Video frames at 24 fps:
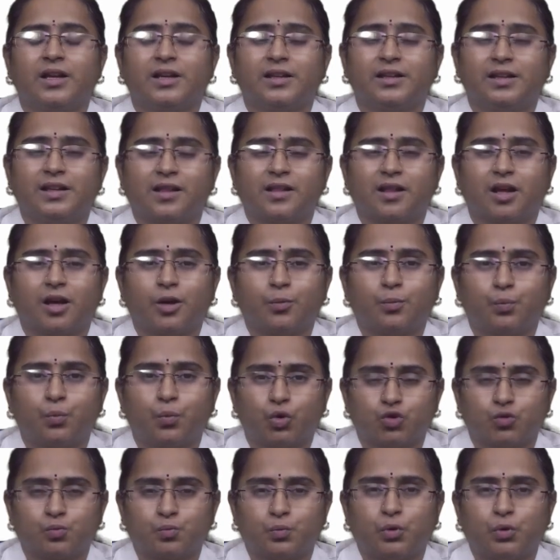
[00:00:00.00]
these are
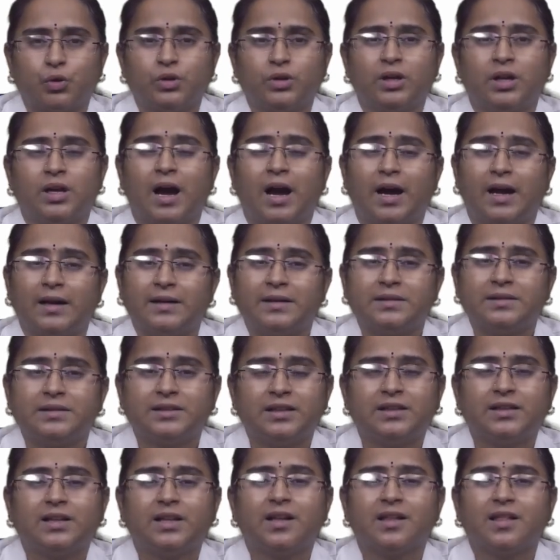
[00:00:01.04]
postponed
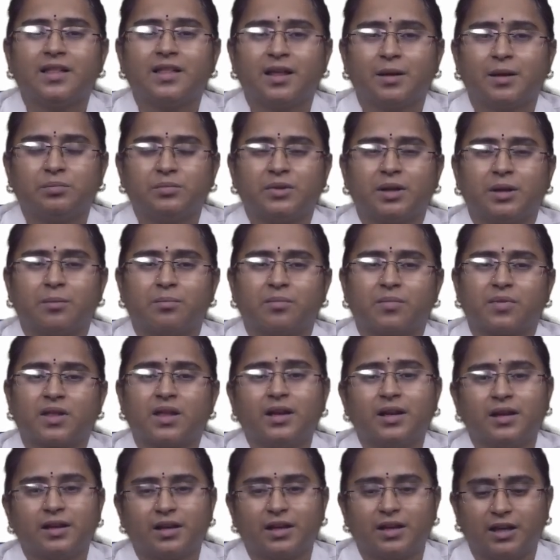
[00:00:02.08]
until the symptoms
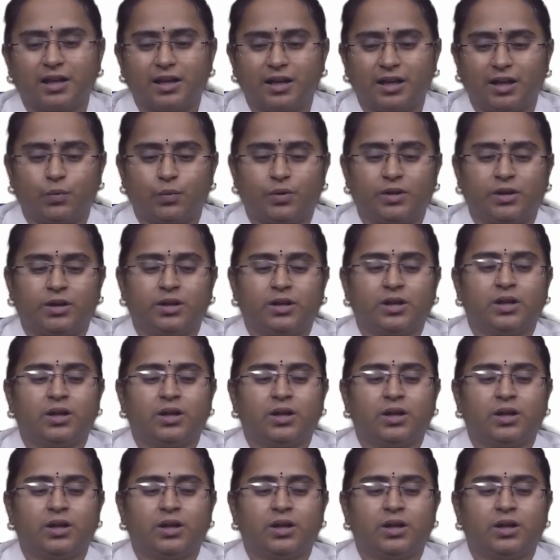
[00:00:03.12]
are relieved.